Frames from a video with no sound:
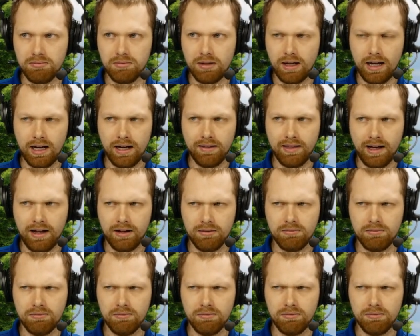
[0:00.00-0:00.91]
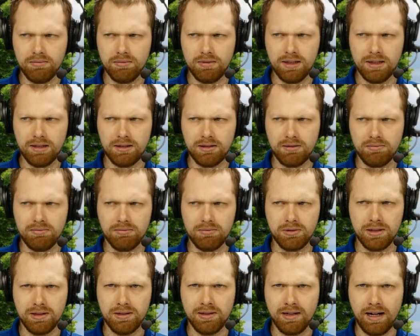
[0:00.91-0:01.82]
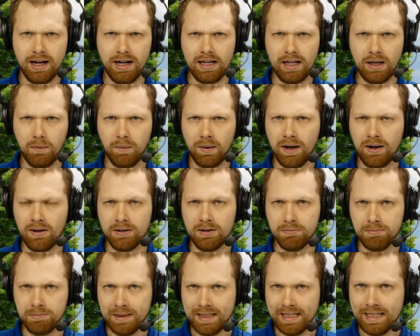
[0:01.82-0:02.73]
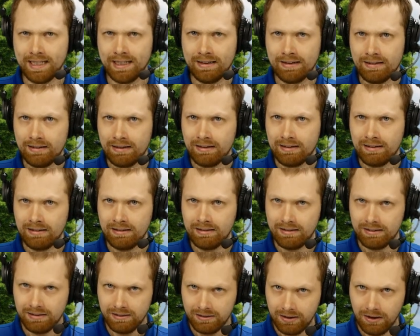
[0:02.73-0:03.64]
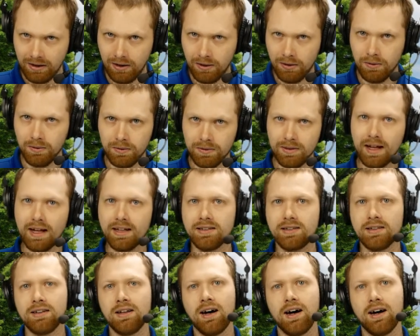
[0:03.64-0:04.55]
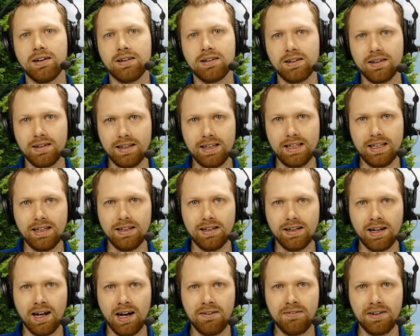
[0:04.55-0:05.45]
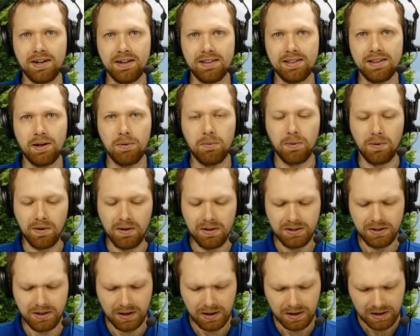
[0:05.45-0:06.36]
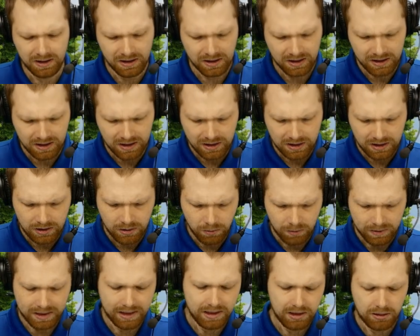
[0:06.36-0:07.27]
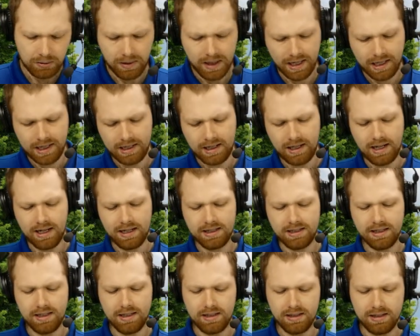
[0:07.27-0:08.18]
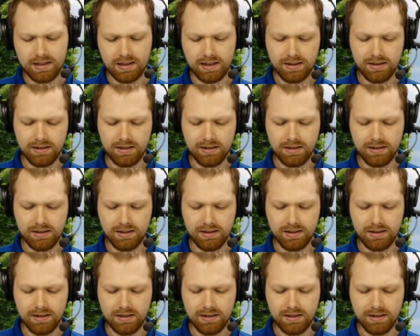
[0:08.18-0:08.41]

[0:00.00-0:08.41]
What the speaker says: A, that isn't written anywhere, and B, no, that's not the covenant that we're under. We need to recognize this.